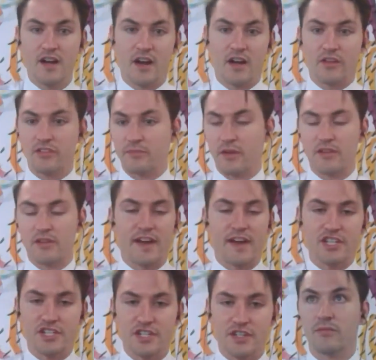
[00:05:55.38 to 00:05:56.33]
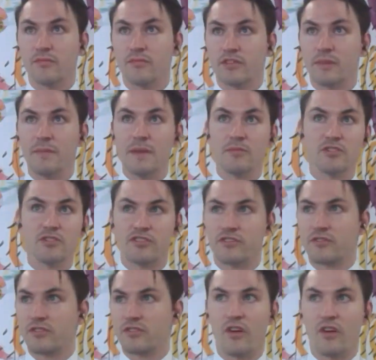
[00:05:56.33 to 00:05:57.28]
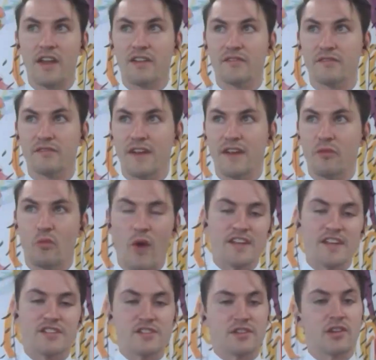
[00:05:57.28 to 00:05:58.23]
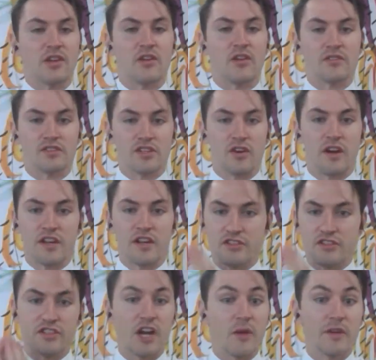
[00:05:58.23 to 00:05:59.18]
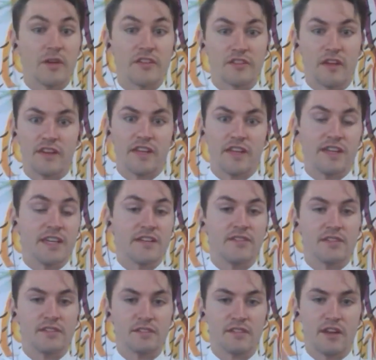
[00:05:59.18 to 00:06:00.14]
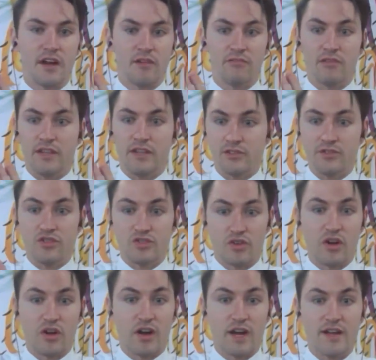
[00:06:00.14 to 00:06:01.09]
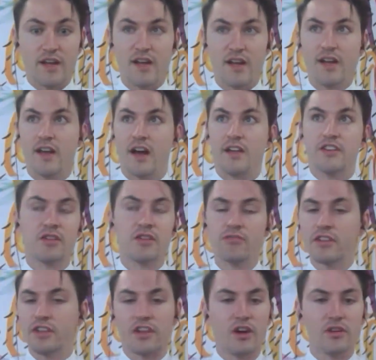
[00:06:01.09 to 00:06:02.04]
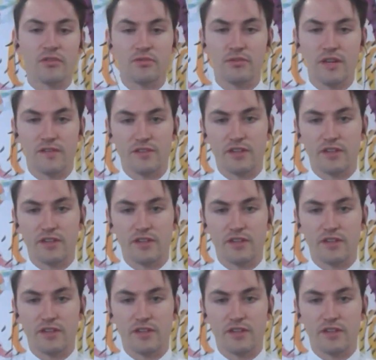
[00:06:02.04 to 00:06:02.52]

I lose motivation. Some people just kind of, they wait too long to kind of just go into something and give it a really good try. And you don't really know if you're